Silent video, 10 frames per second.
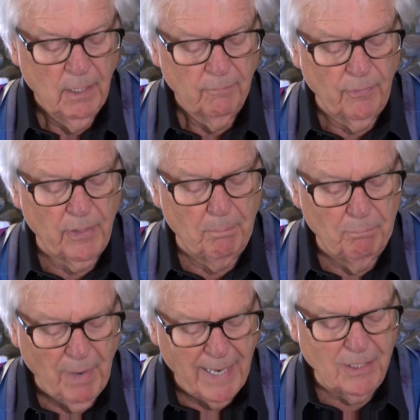for the
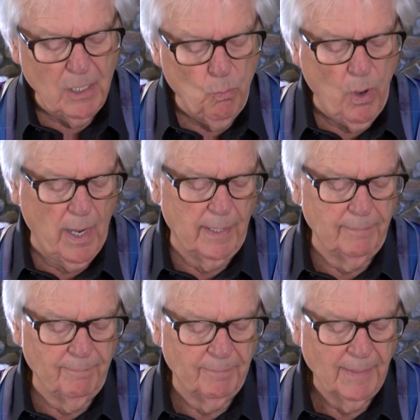Mighty
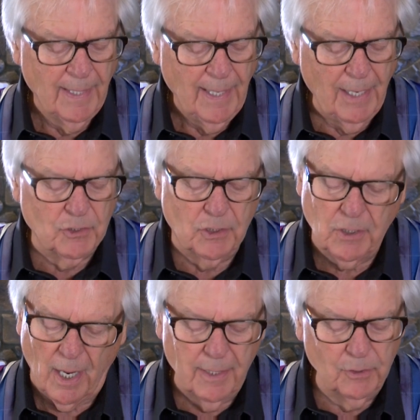One has
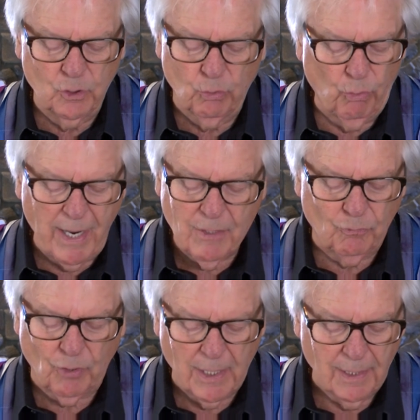done
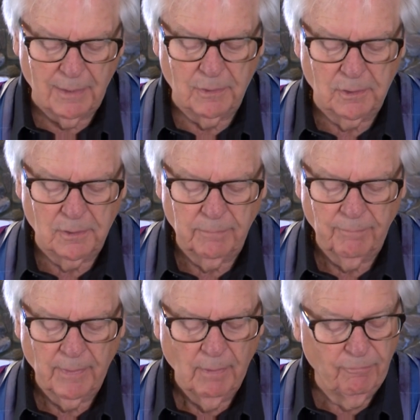great things
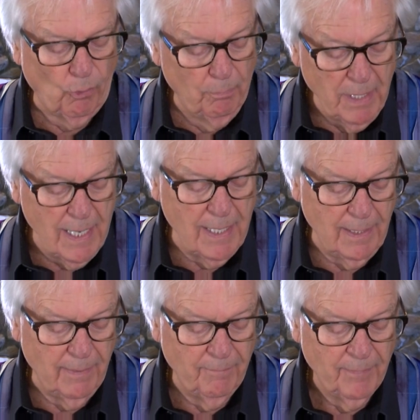for
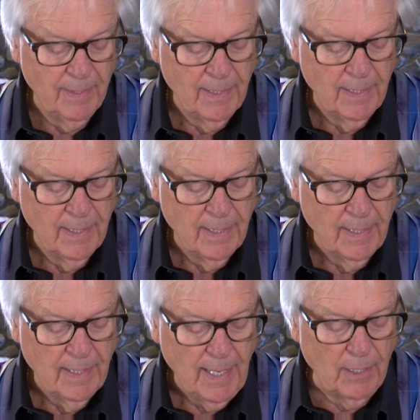me,
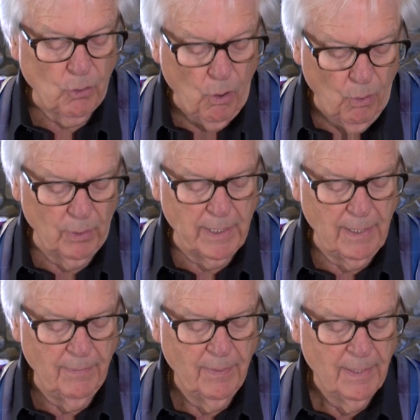and
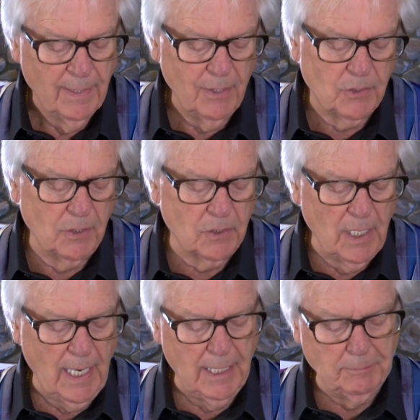holy is his
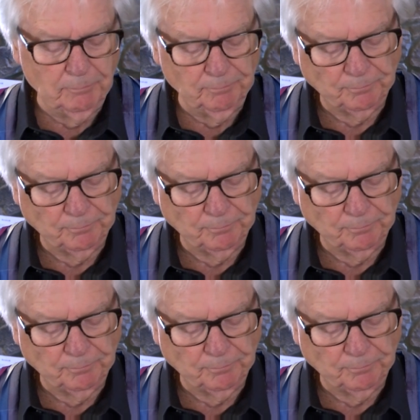name.